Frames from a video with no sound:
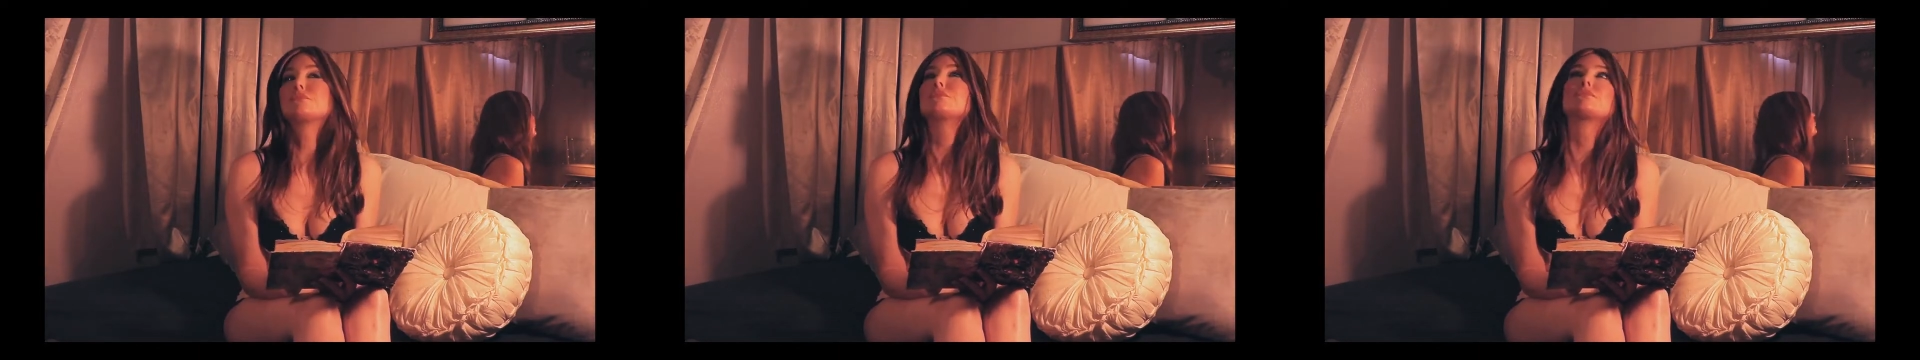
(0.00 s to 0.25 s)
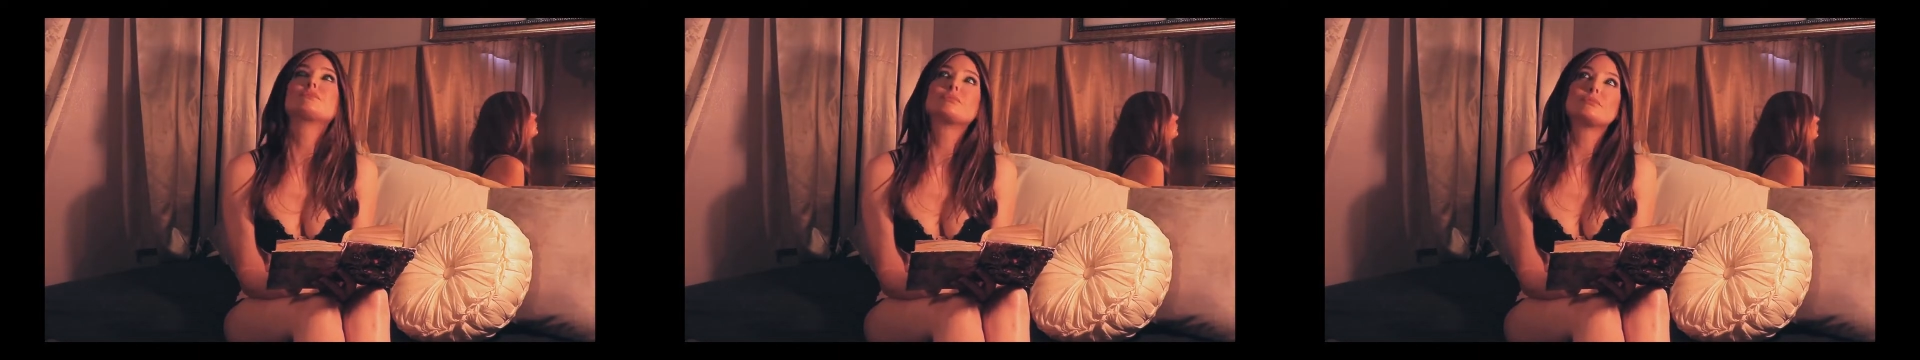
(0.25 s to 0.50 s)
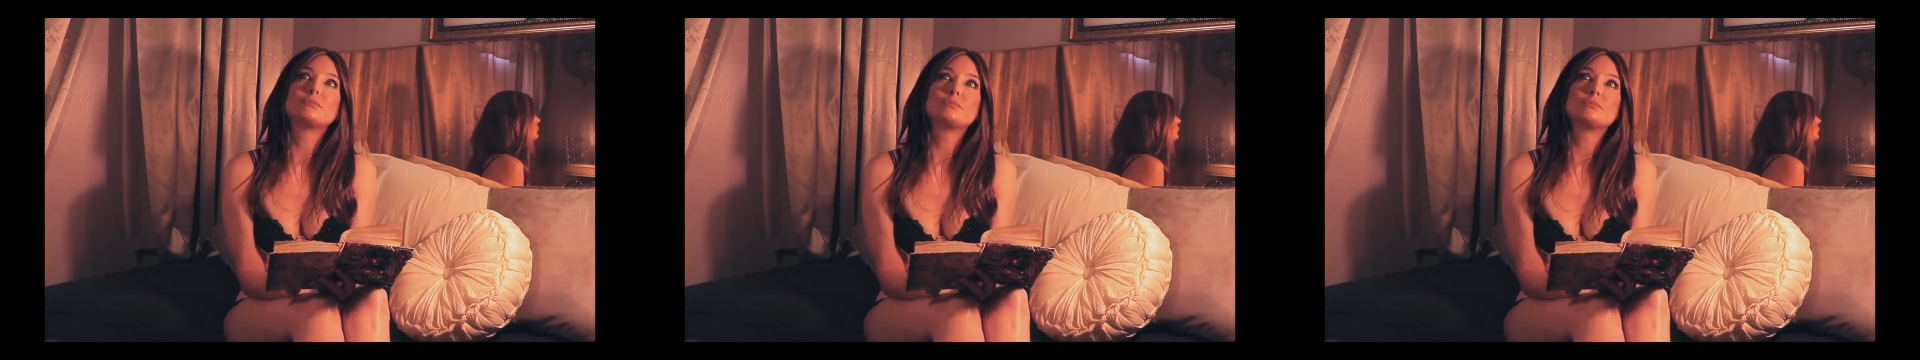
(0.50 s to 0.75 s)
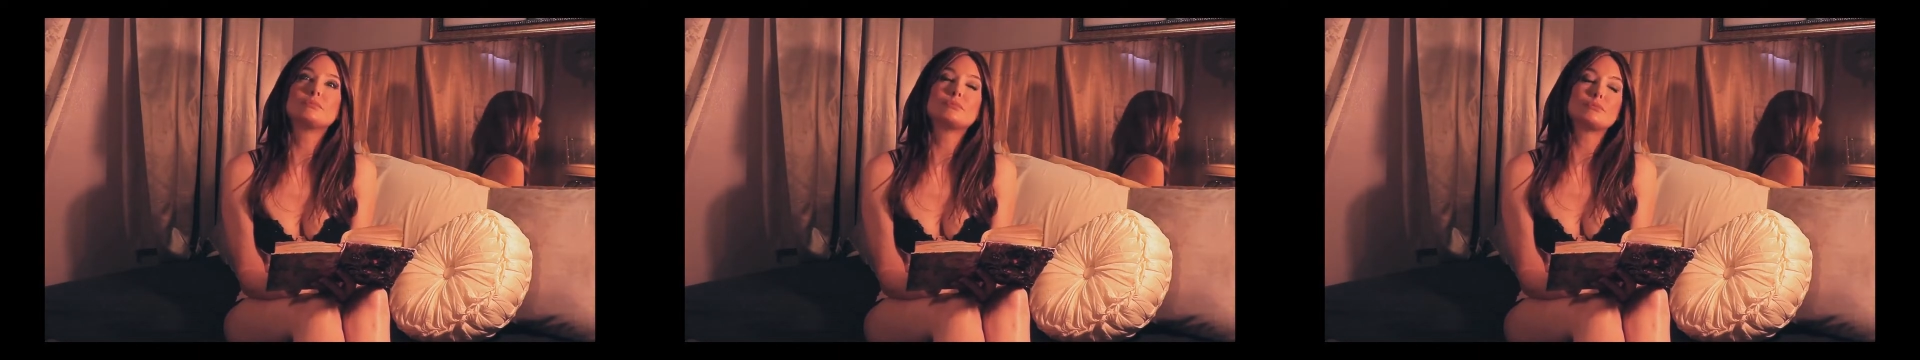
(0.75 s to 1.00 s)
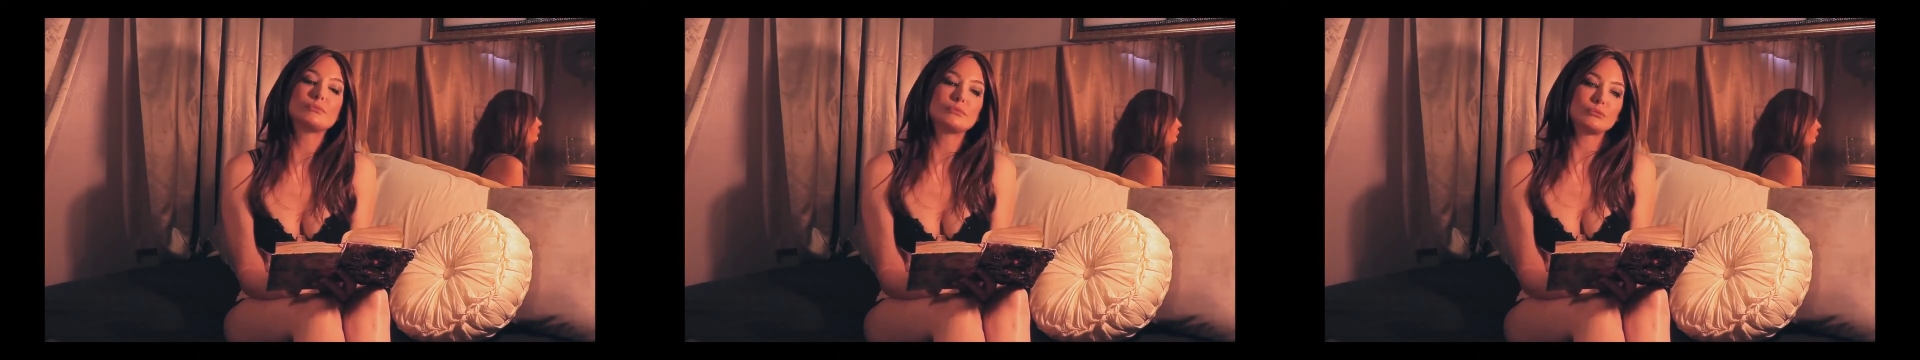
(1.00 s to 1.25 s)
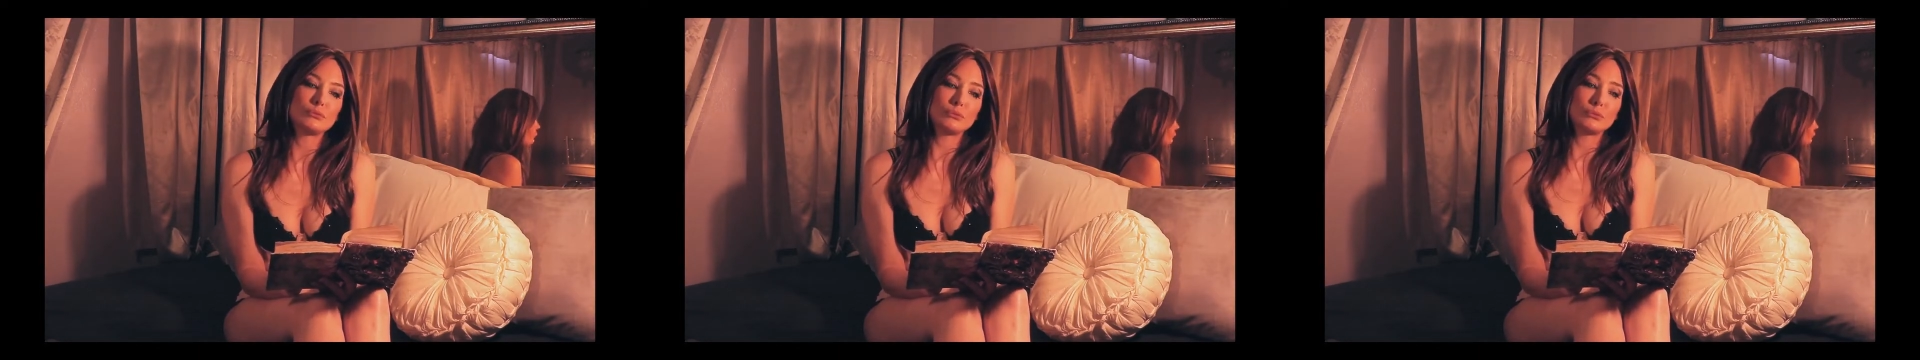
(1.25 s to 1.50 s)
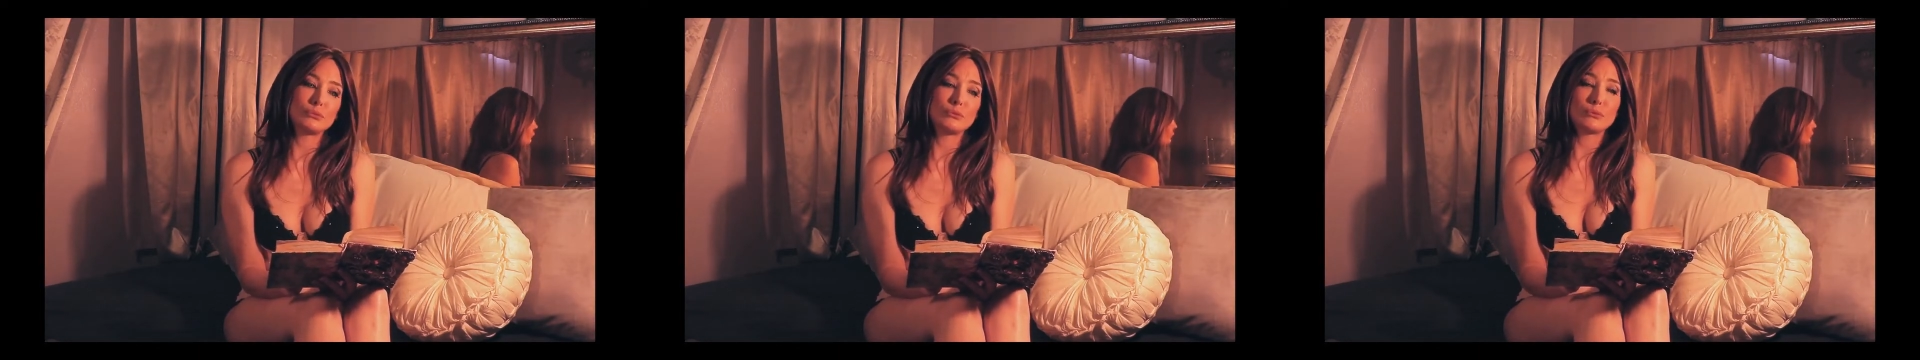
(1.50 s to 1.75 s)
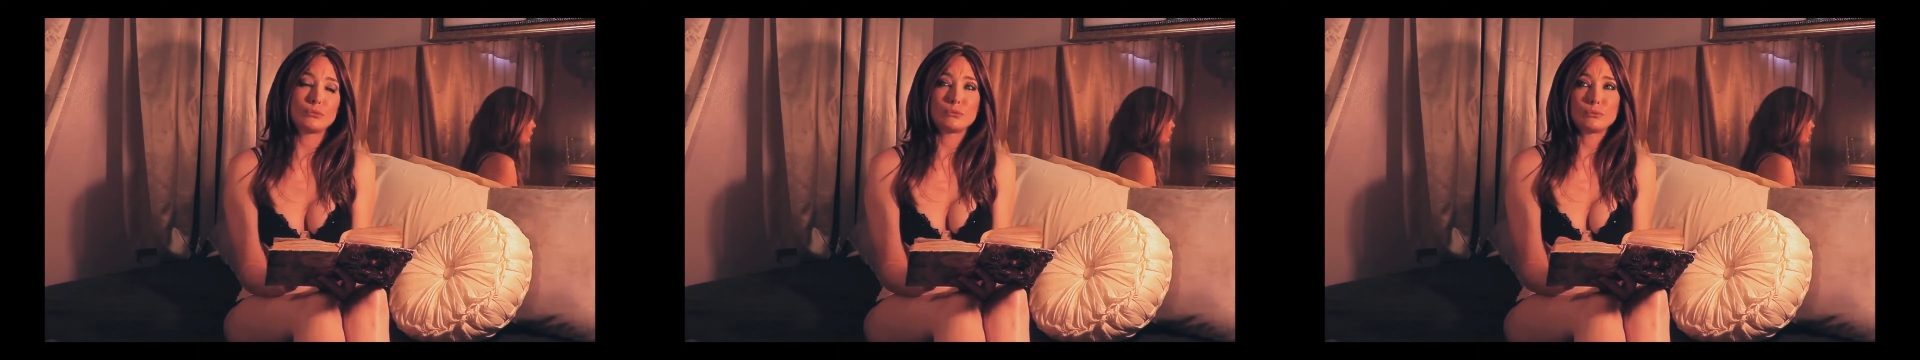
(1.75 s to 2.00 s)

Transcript: [no speech]